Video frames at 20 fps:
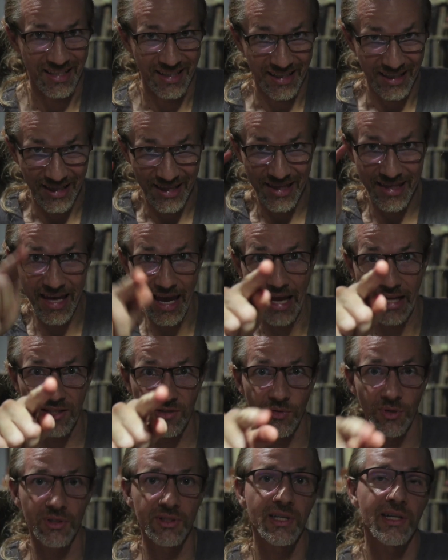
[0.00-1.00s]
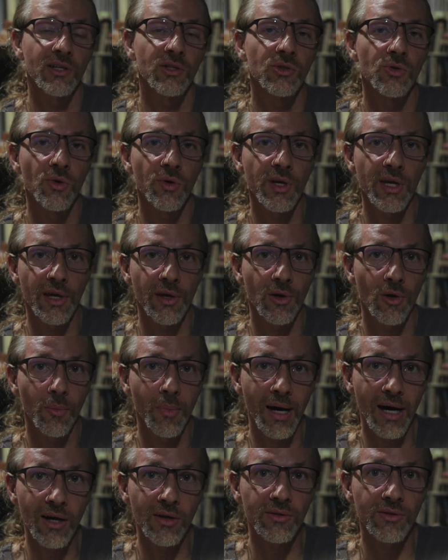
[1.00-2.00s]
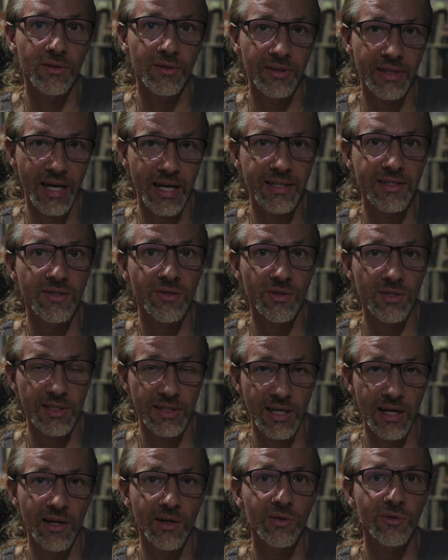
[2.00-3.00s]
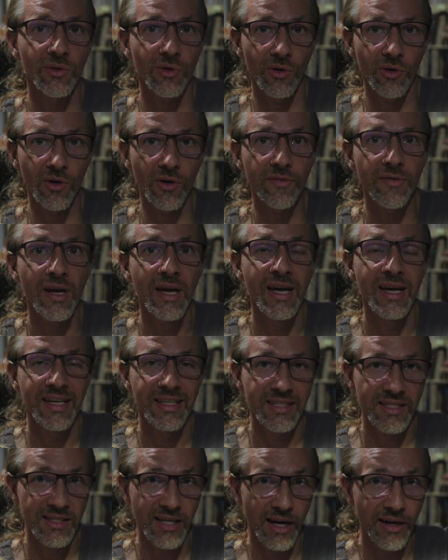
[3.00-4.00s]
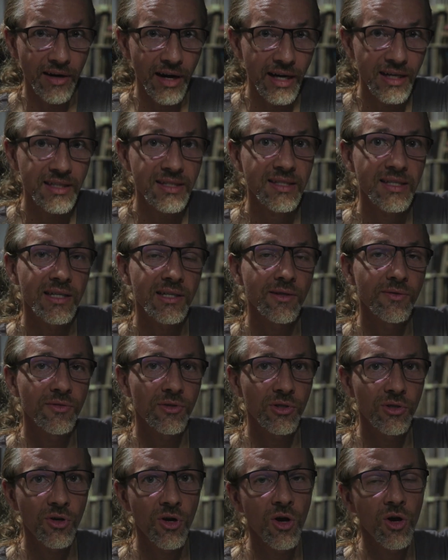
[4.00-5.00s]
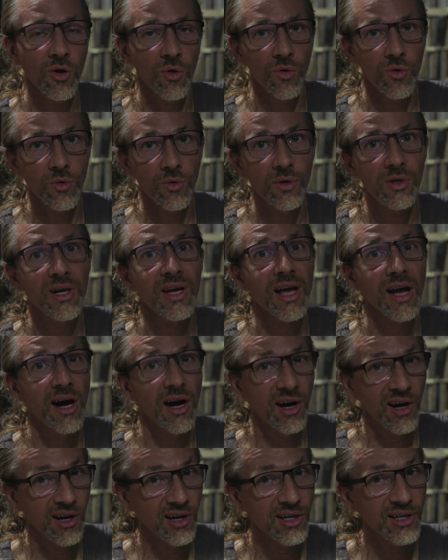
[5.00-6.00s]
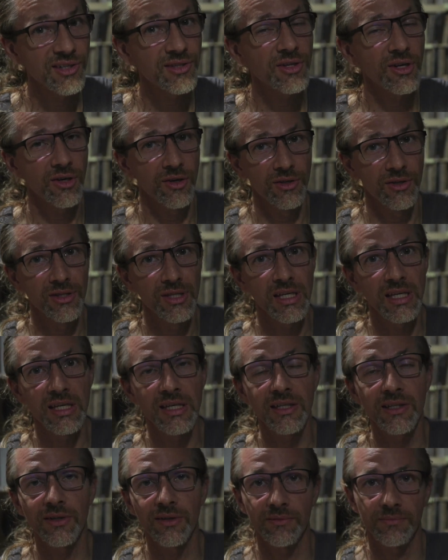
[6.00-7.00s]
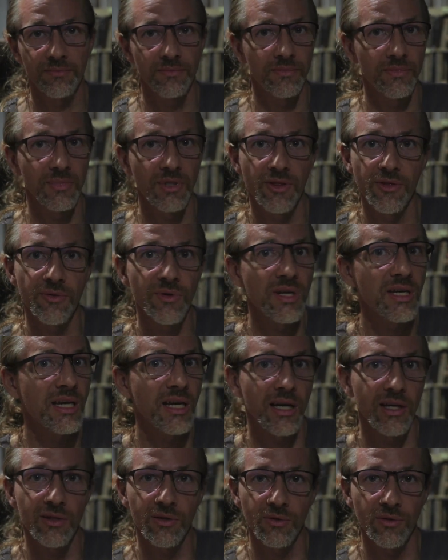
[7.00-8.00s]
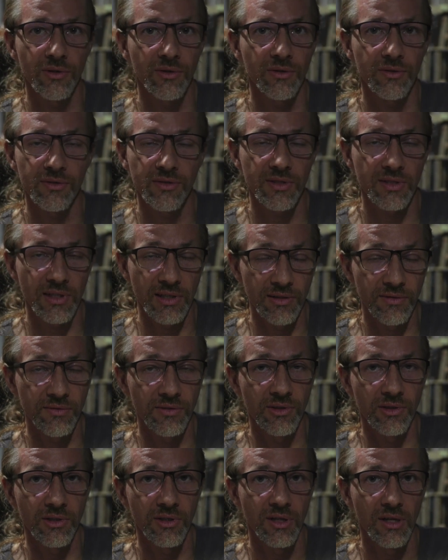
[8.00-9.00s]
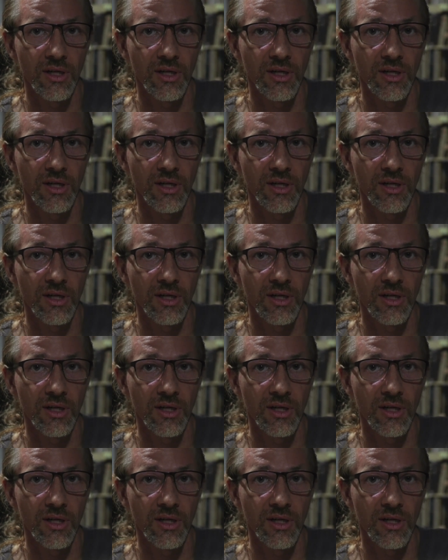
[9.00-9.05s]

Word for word: that's what they're talking about. That's the sound of sterile silver or hard anneal three N or silver.